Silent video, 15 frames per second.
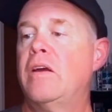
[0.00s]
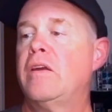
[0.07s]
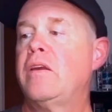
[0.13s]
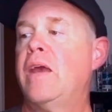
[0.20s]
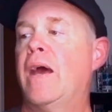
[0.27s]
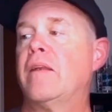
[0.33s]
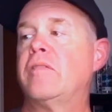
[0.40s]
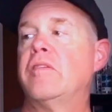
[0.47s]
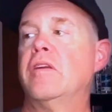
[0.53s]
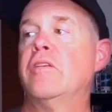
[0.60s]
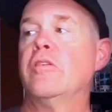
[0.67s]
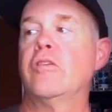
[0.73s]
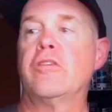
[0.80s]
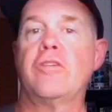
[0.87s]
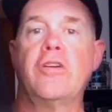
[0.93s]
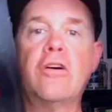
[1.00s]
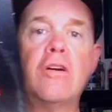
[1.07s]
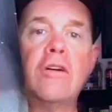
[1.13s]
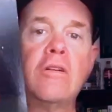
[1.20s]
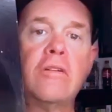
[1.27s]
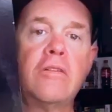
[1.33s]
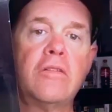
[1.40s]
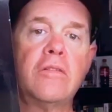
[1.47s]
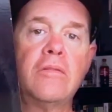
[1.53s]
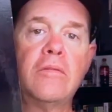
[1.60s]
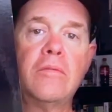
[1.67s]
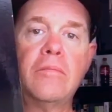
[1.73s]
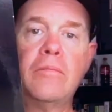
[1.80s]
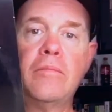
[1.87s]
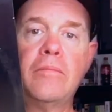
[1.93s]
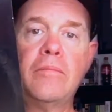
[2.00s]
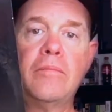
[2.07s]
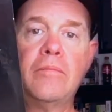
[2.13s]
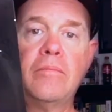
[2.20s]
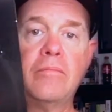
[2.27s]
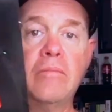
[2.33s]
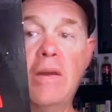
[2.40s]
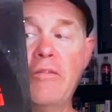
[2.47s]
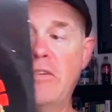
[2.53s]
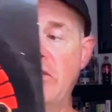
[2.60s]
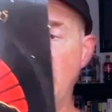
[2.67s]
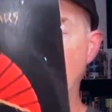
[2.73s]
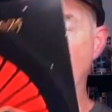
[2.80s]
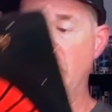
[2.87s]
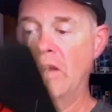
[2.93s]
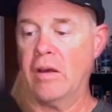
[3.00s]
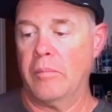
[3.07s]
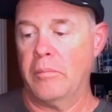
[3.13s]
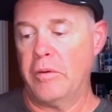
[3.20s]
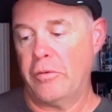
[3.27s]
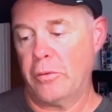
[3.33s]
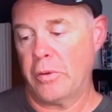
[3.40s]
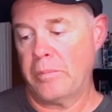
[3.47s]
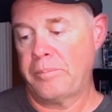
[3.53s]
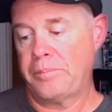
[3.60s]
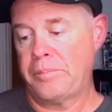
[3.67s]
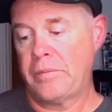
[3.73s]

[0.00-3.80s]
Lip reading: Cats Under the Stars. I haven't seen this album before.